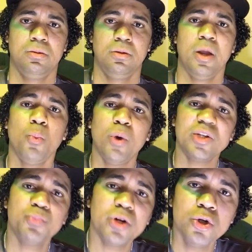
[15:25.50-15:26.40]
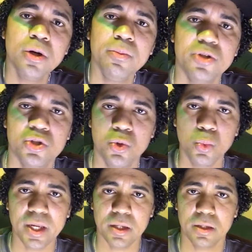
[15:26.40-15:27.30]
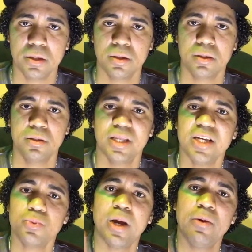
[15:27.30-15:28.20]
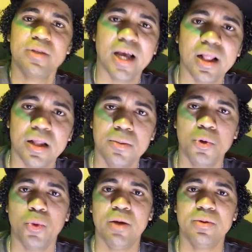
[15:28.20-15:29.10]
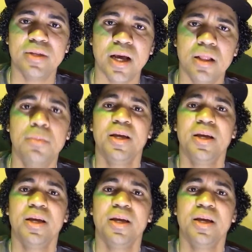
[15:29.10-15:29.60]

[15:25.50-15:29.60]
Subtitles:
And Westbrook knew he was too weak. That's why he was handling him the way he was handling him.